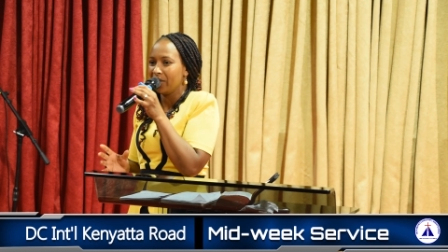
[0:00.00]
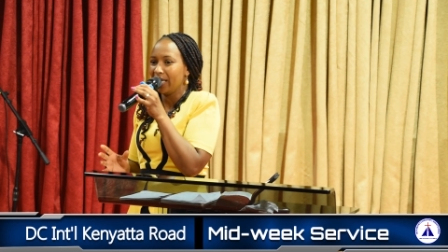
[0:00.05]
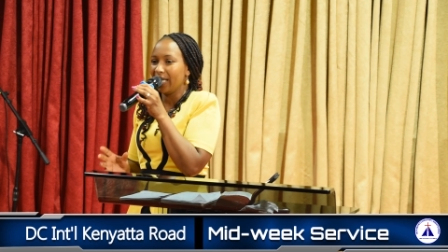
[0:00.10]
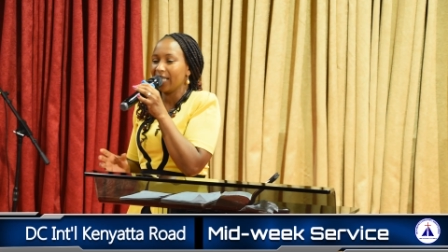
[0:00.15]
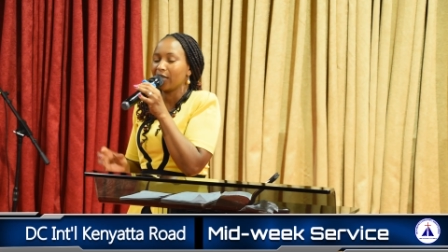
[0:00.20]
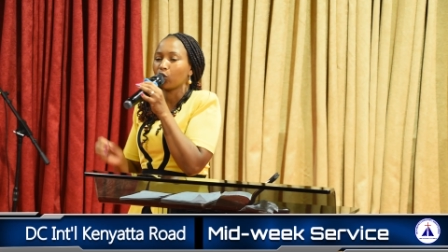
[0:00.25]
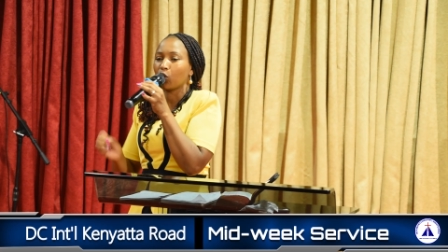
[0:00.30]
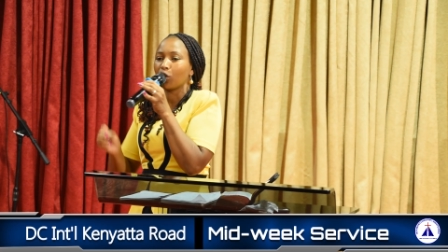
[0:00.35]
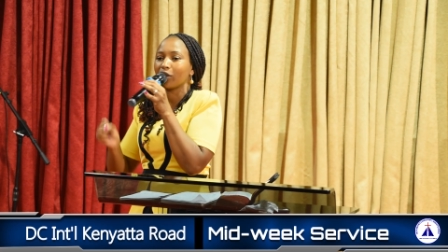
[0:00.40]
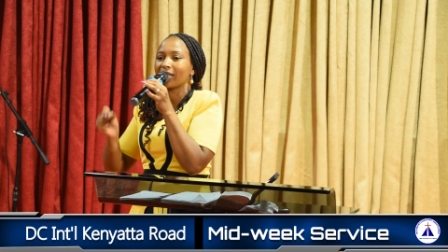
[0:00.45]

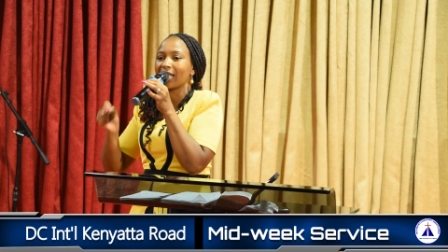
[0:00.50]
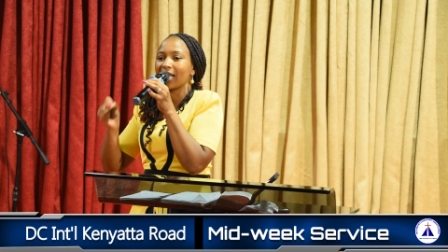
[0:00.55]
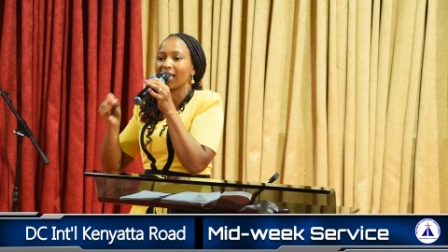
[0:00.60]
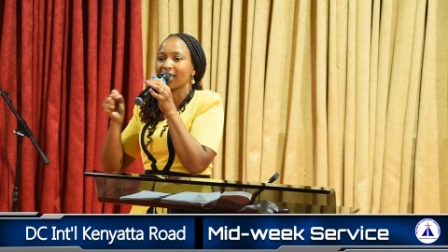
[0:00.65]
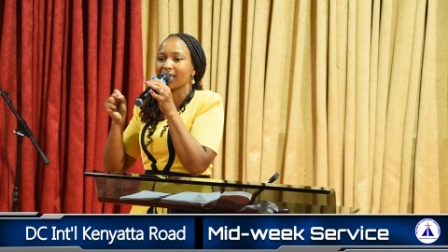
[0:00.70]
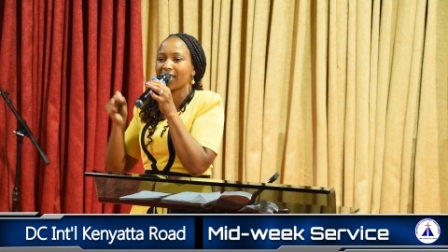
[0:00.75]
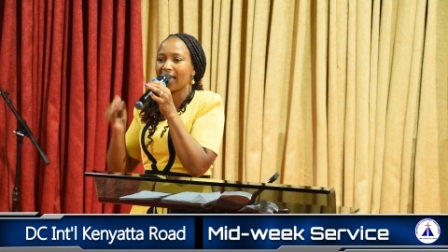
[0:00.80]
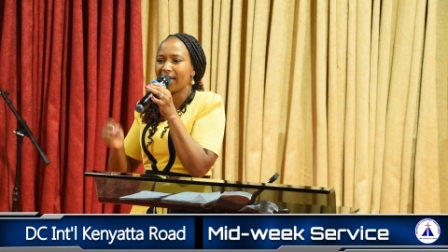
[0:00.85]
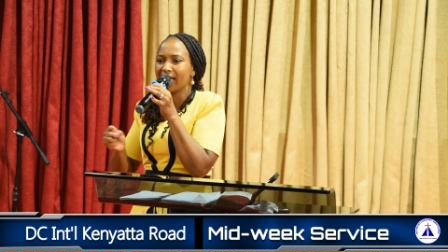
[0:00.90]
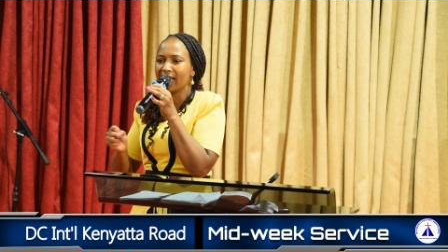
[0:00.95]
it was a
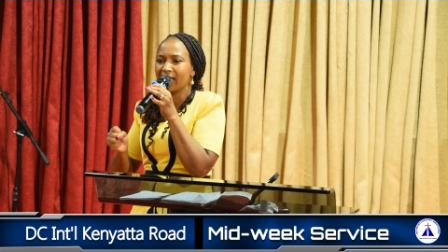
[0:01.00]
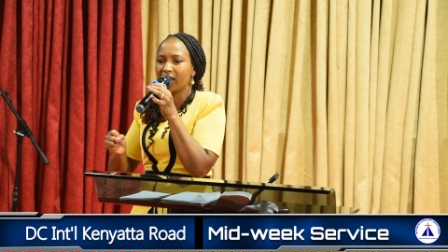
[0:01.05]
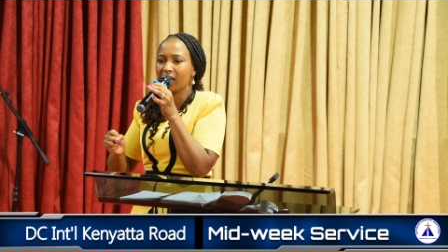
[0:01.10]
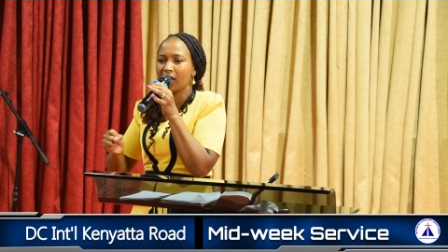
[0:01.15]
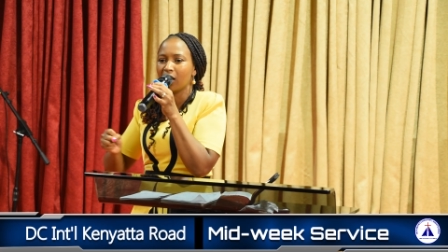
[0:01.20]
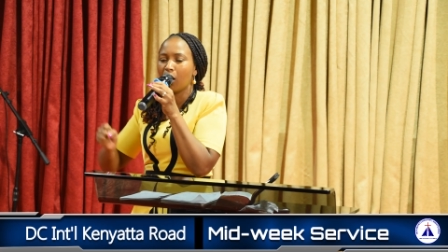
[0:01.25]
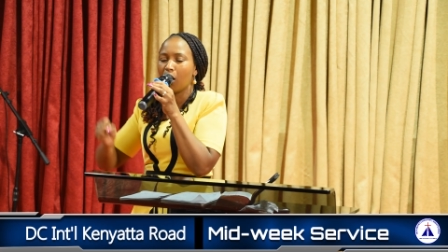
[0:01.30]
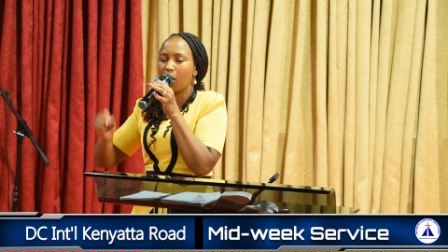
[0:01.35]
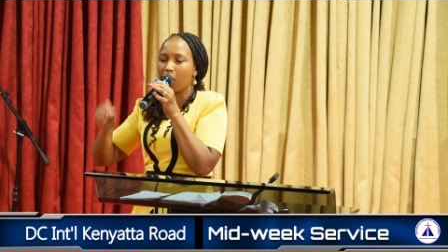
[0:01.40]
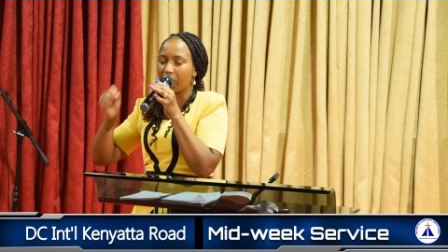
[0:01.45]
sign
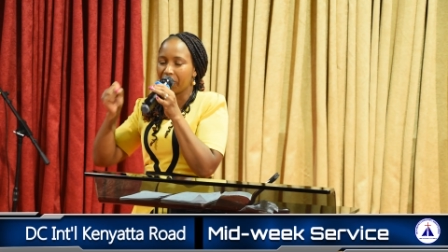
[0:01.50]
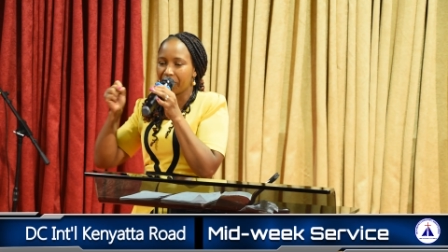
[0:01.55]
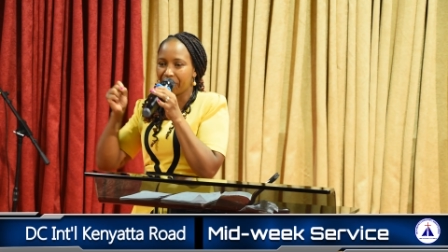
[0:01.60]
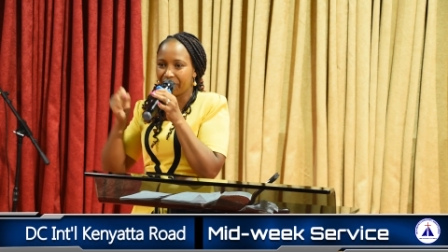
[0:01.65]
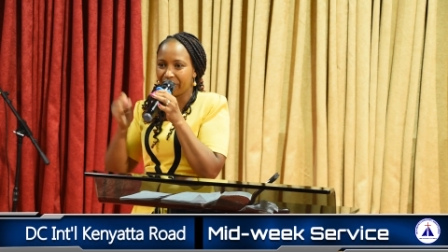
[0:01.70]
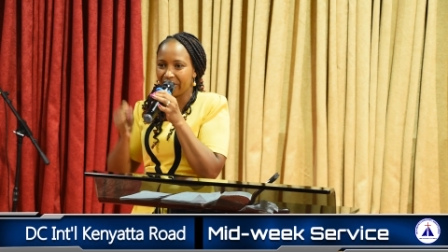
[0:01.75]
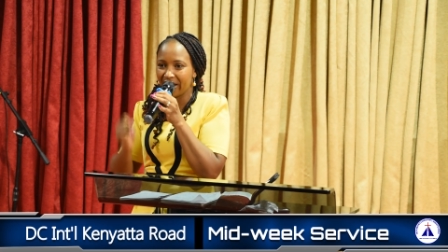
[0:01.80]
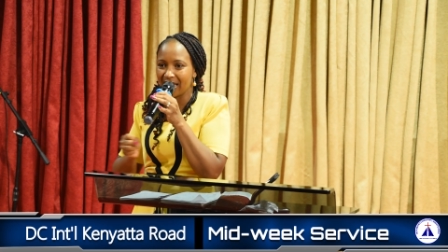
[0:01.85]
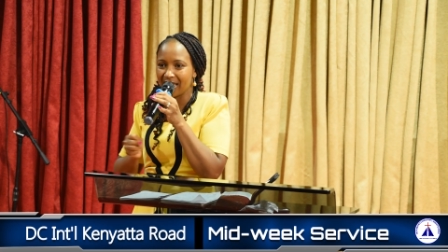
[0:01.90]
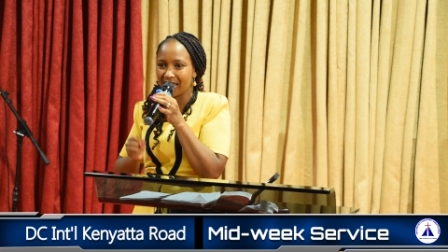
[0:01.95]
of
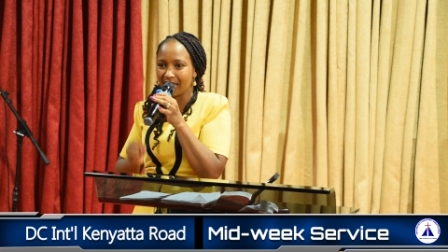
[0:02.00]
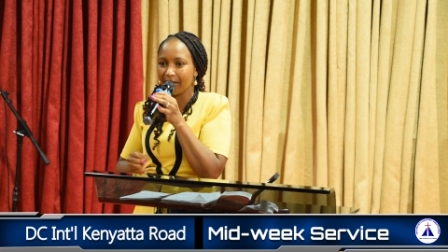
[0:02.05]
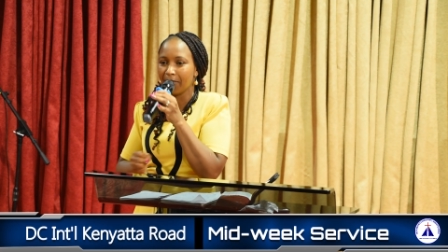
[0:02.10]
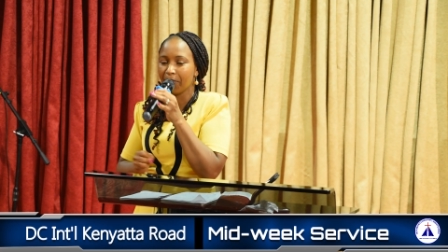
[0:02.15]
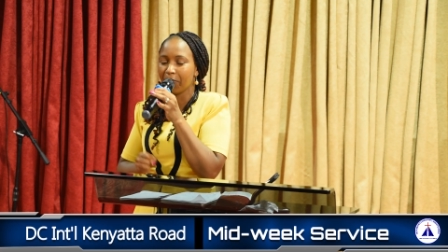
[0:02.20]
faith.